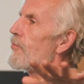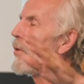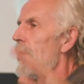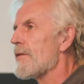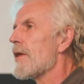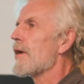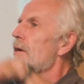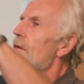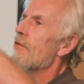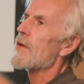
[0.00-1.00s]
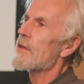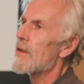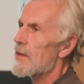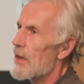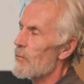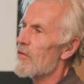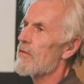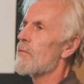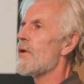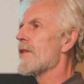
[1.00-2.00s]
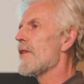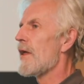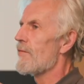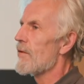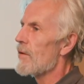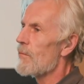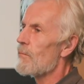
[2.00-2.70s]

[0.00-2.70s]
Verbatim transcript: of particles, and then chemistry about level, uh,